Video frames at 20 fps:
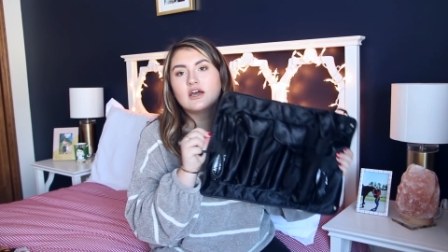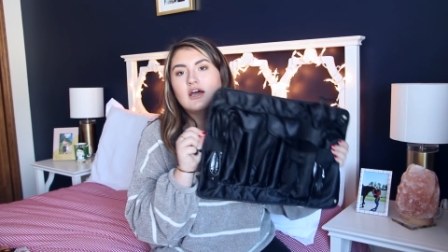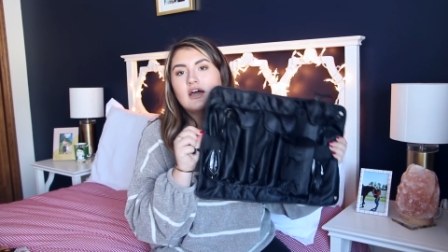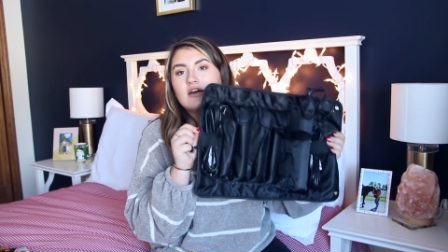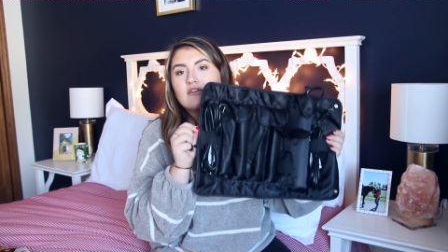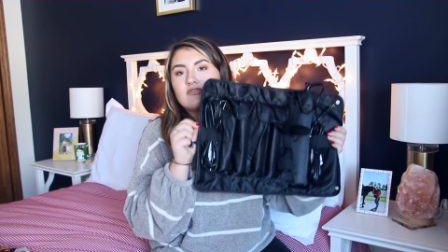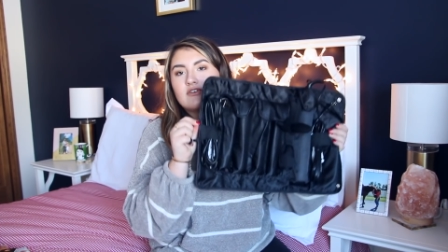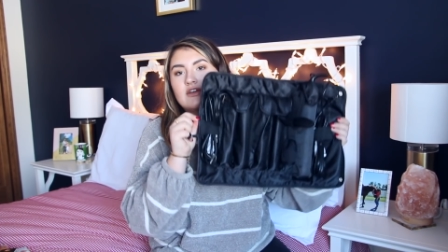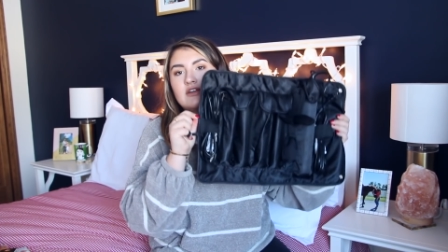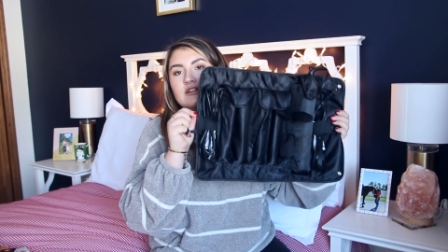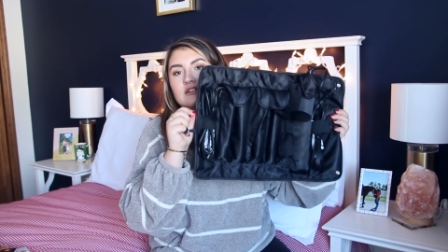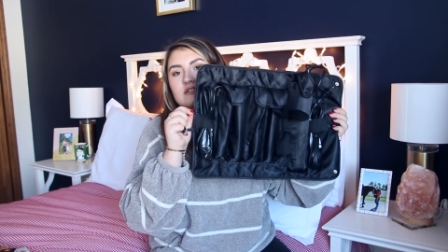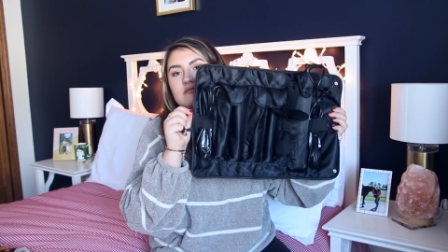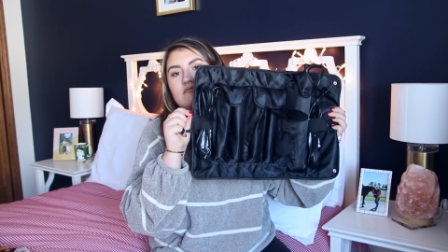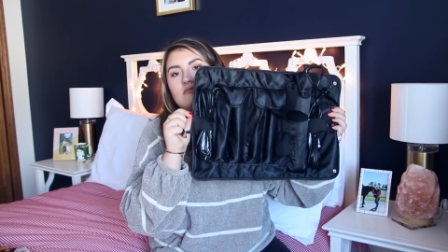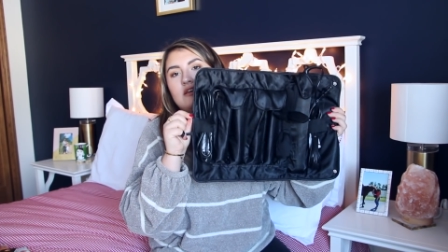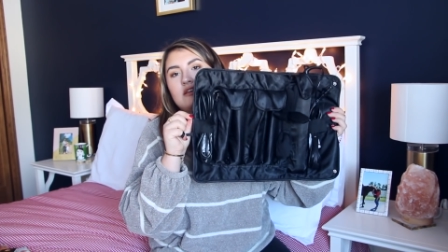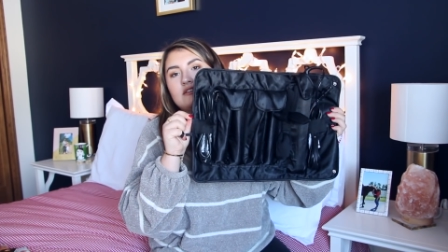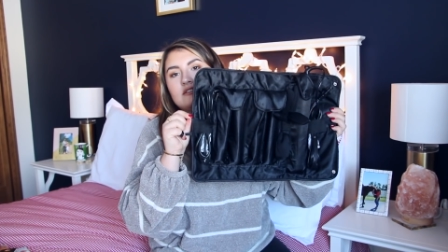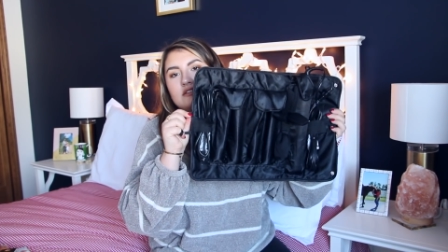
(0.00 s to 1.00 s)
off, it is
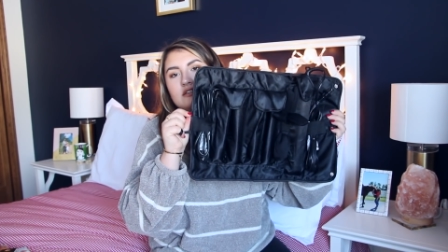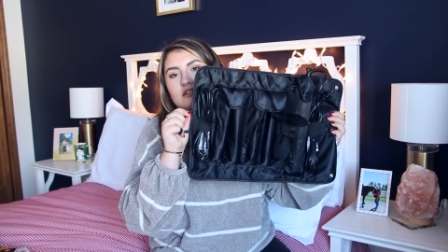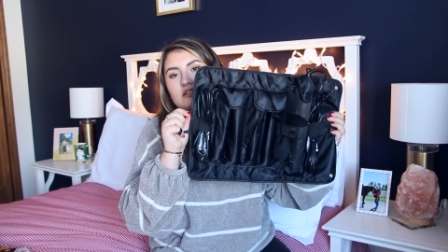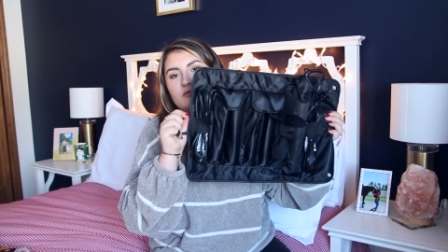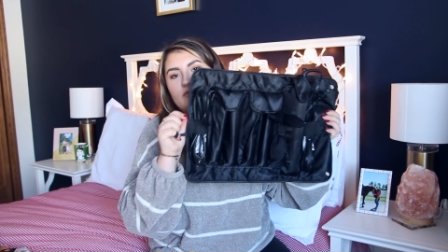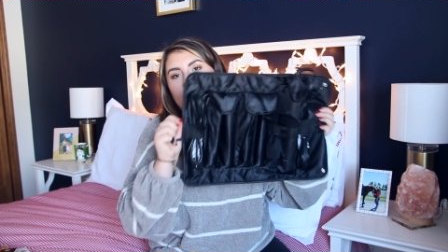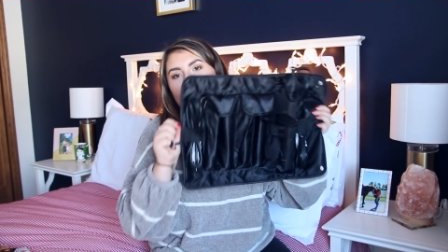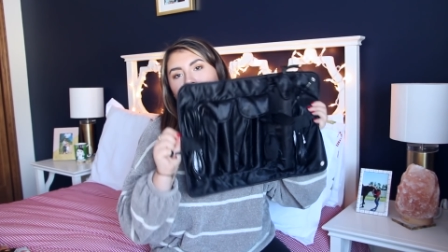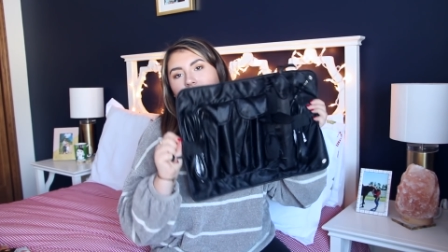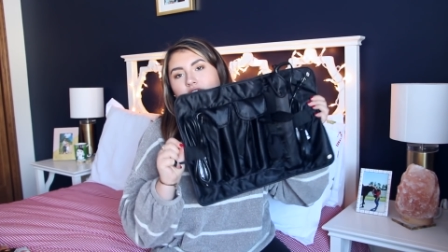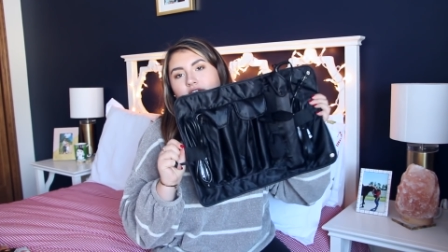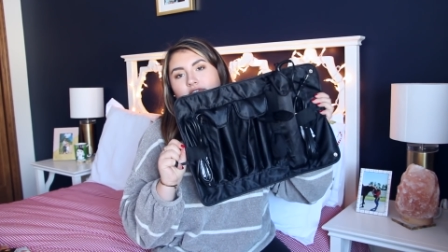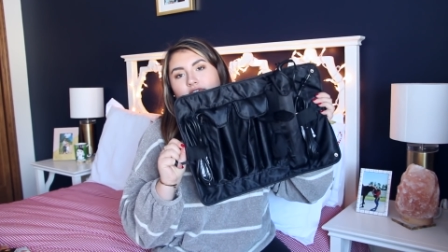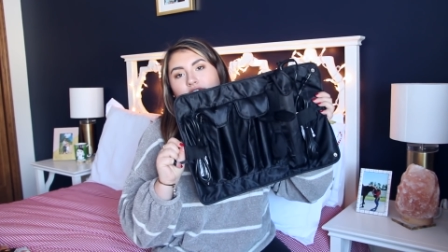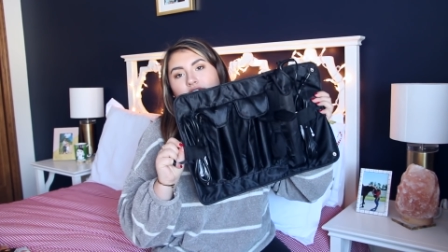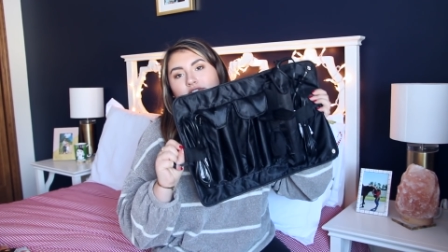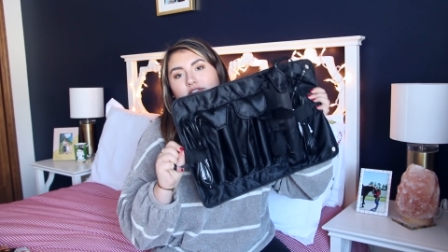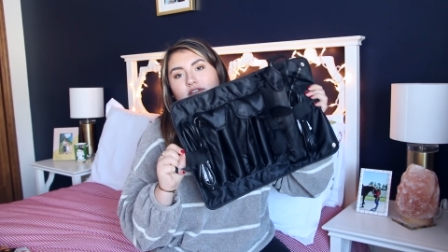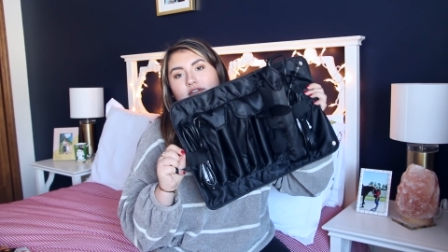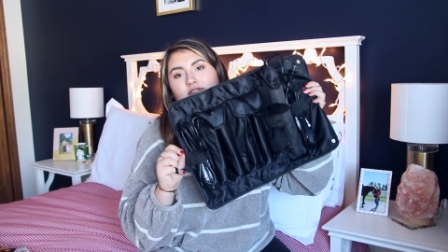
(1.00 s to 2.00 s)
amazing. You probably can't
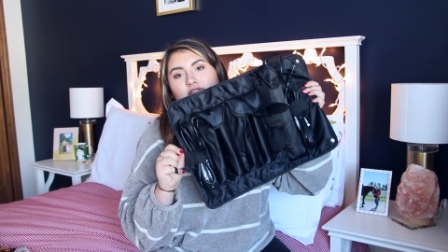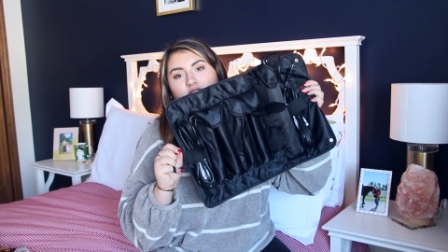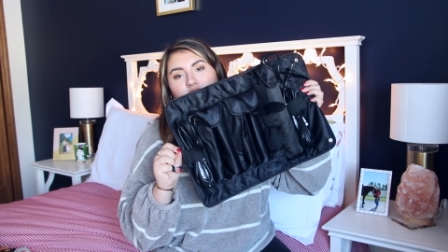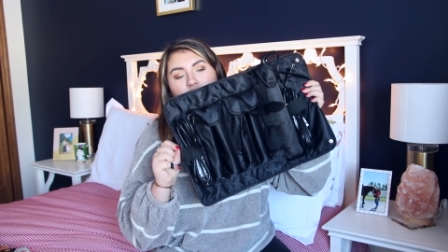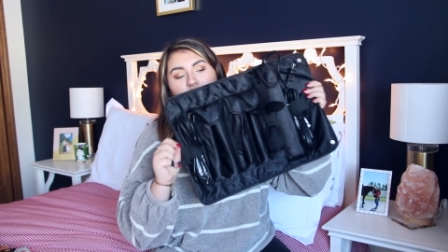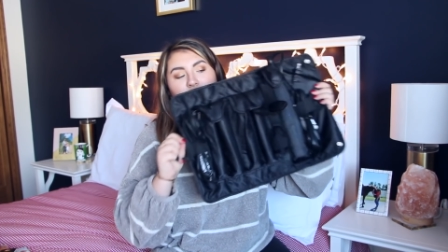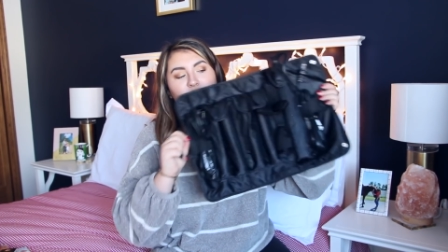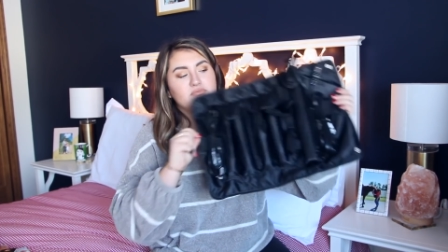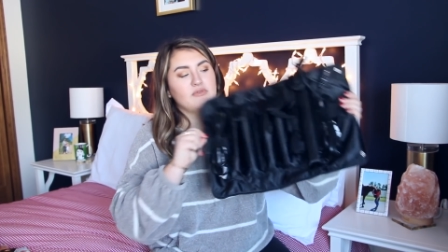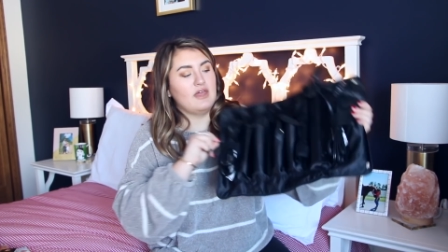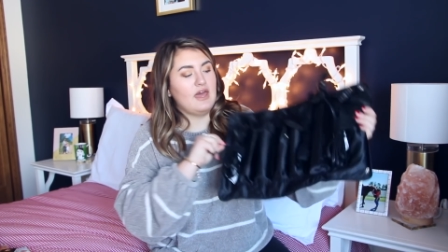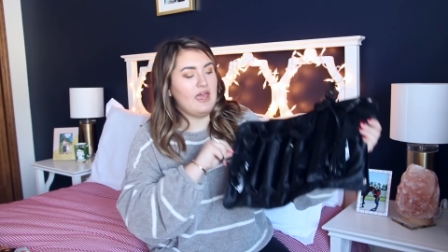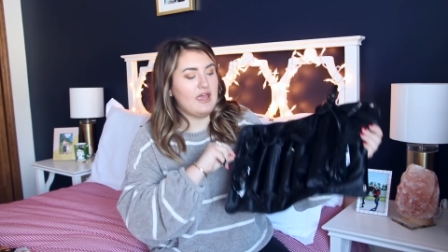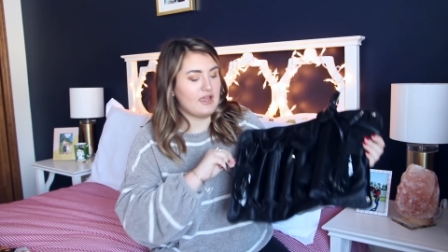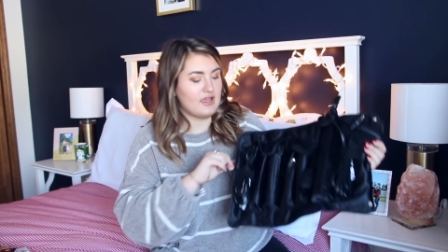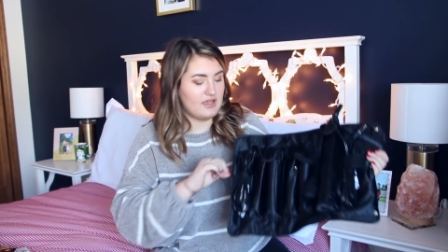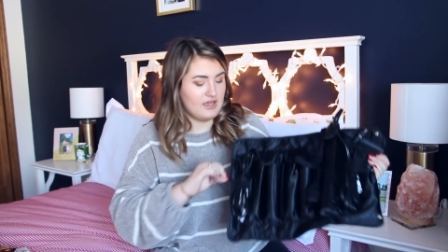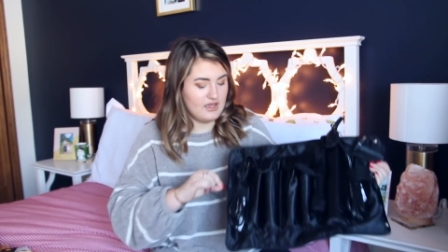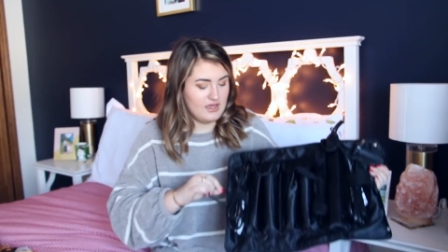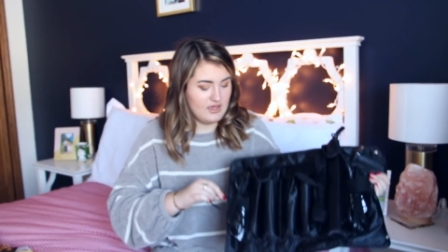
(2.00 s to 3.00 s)
really see because it's just
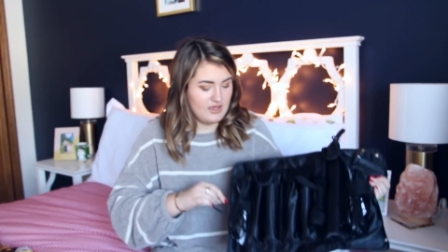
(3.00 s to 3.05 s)
black.